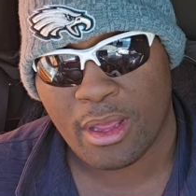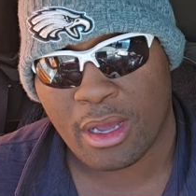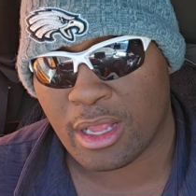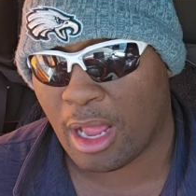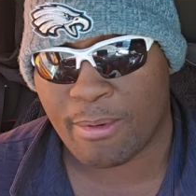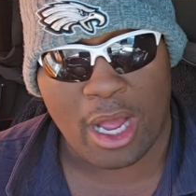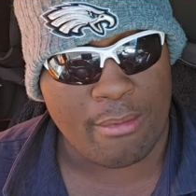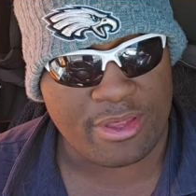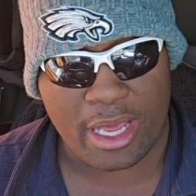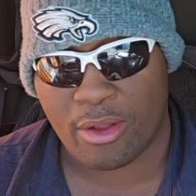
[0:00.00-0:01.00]
Because
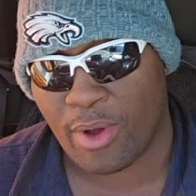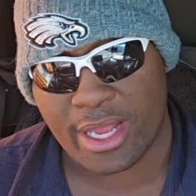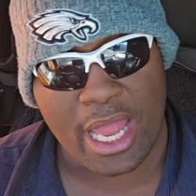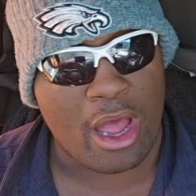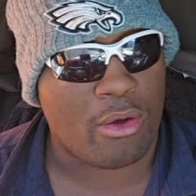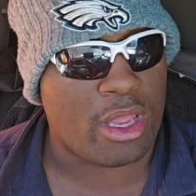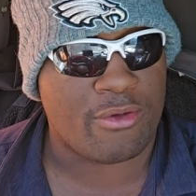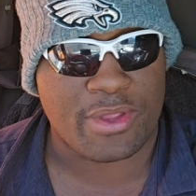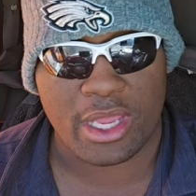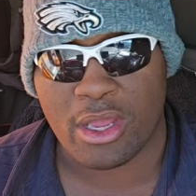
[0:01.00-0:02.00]
I'm saying it right now.
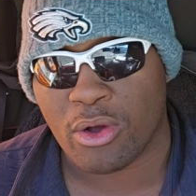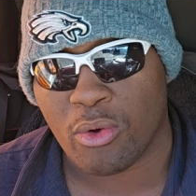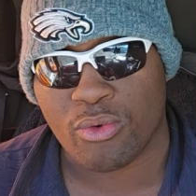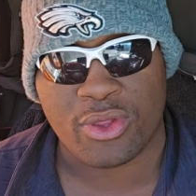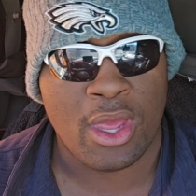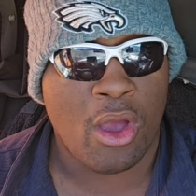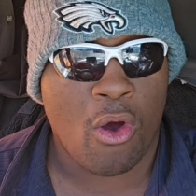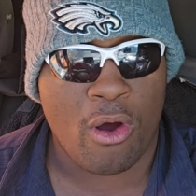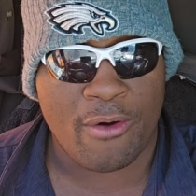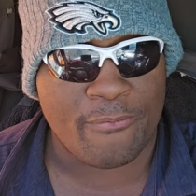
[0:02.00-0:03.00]
If the Eagles
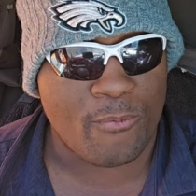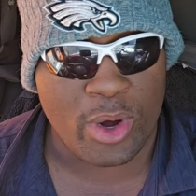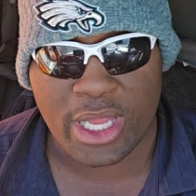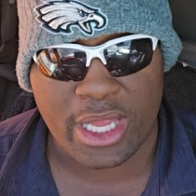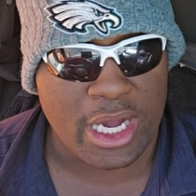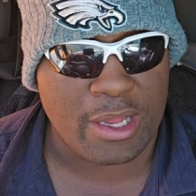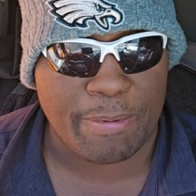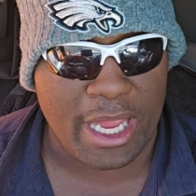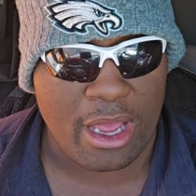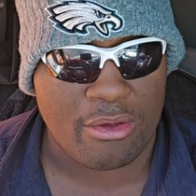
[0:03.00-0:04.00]
are one and done in the
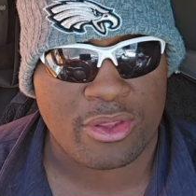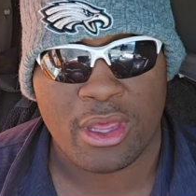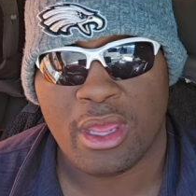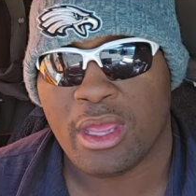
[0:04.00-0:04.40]
playoffs,